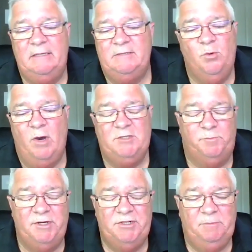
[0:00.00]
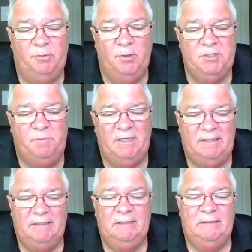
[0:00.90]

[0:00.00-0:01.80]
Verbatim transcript: there's always pressure points. But